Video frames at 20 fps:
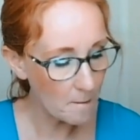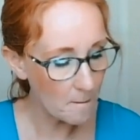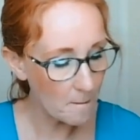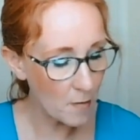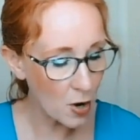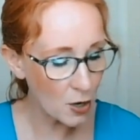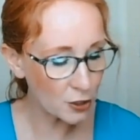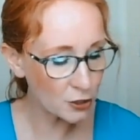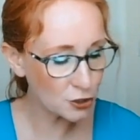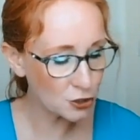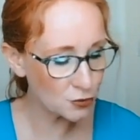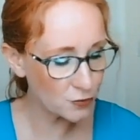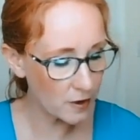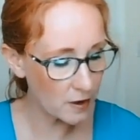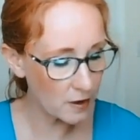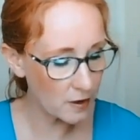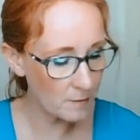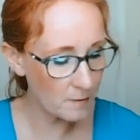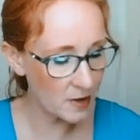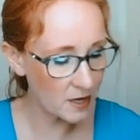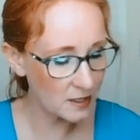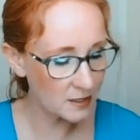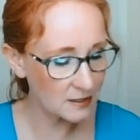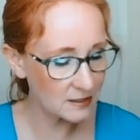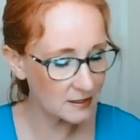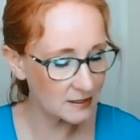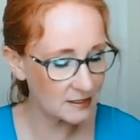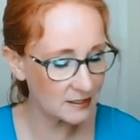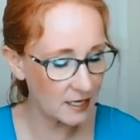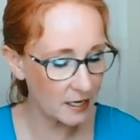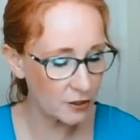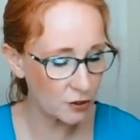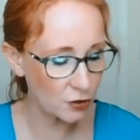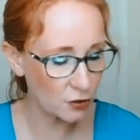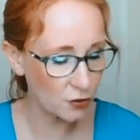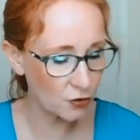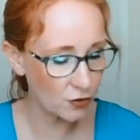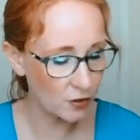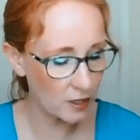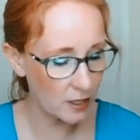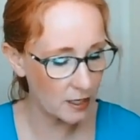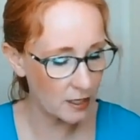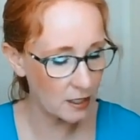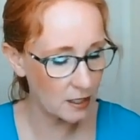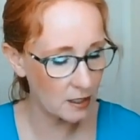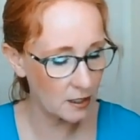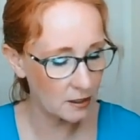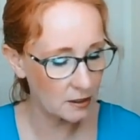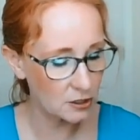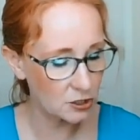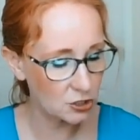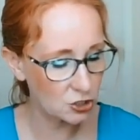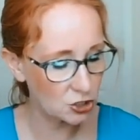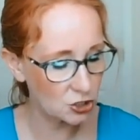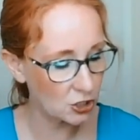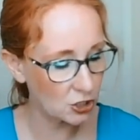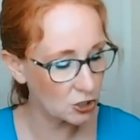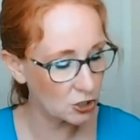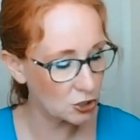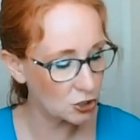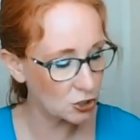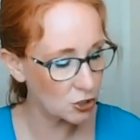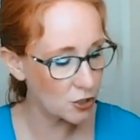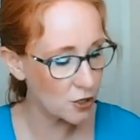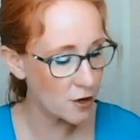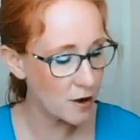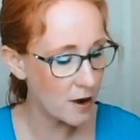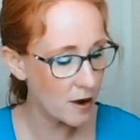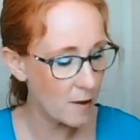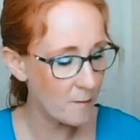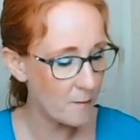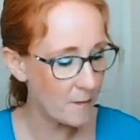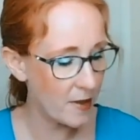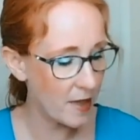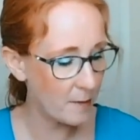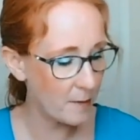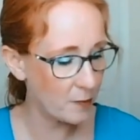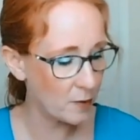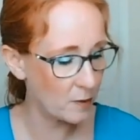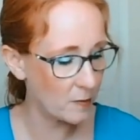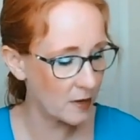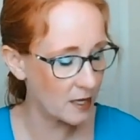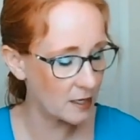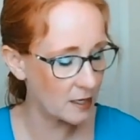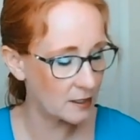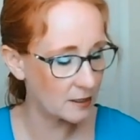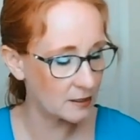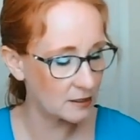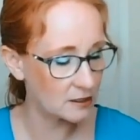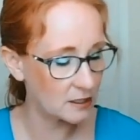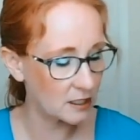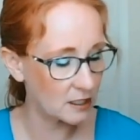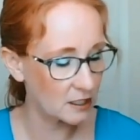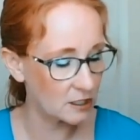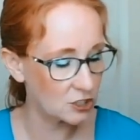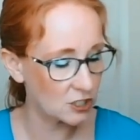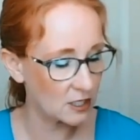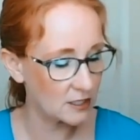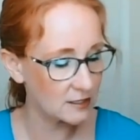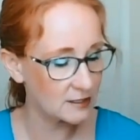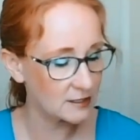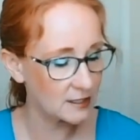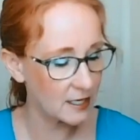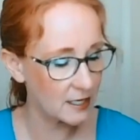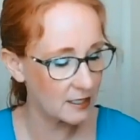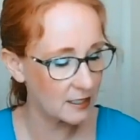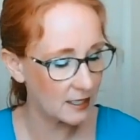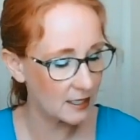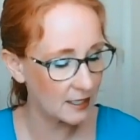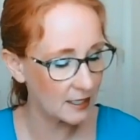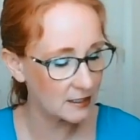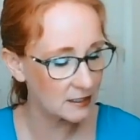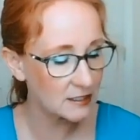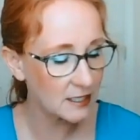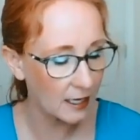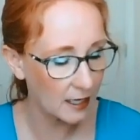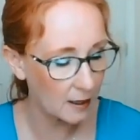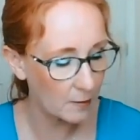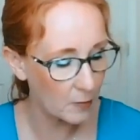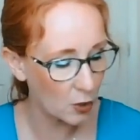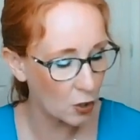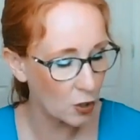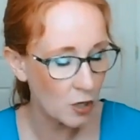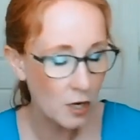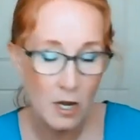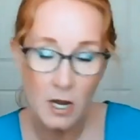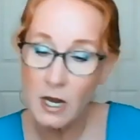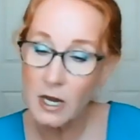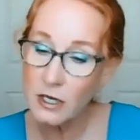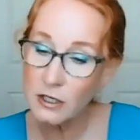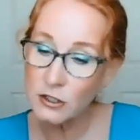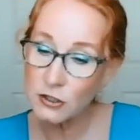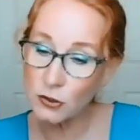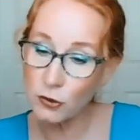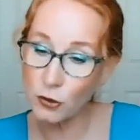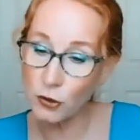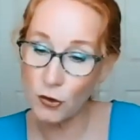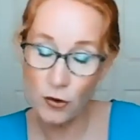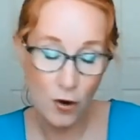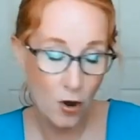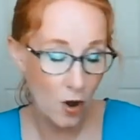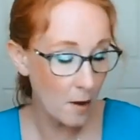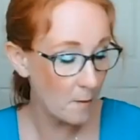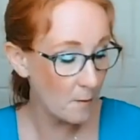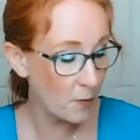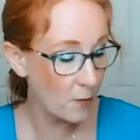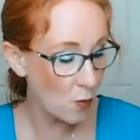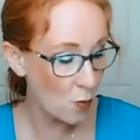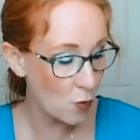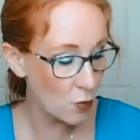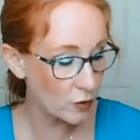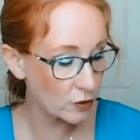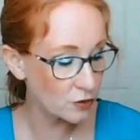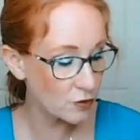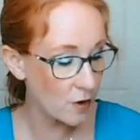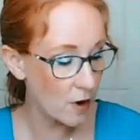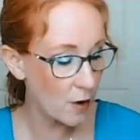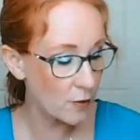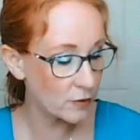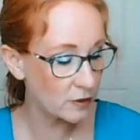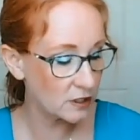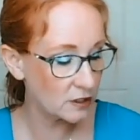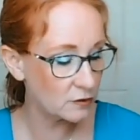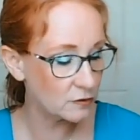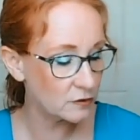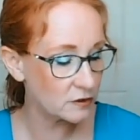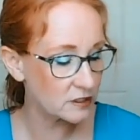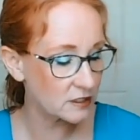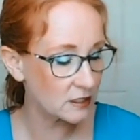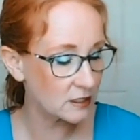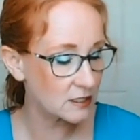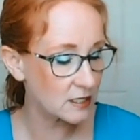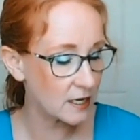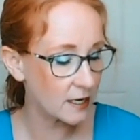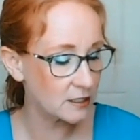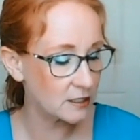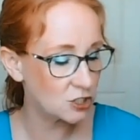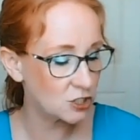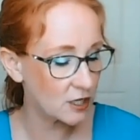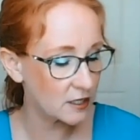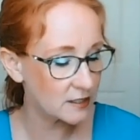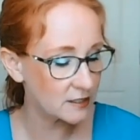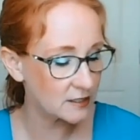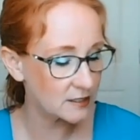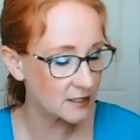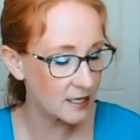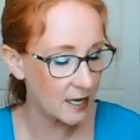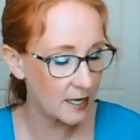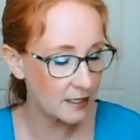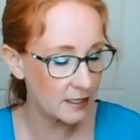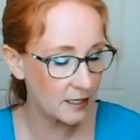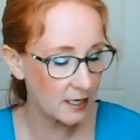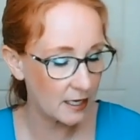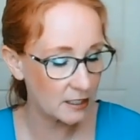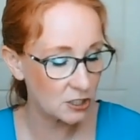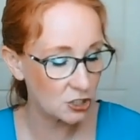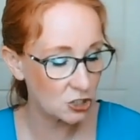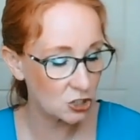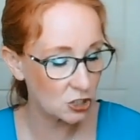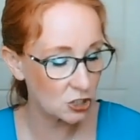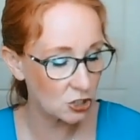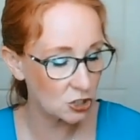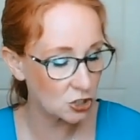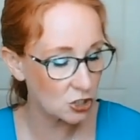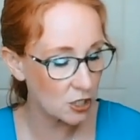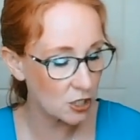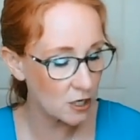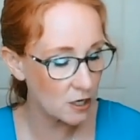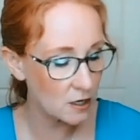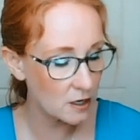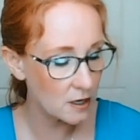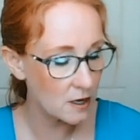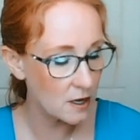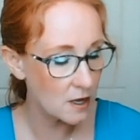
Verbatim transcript: Marjoram, zendocrine, ginger, peppermint, digest zen, and tamer. So you're on board, you're already using digest zen and ginger,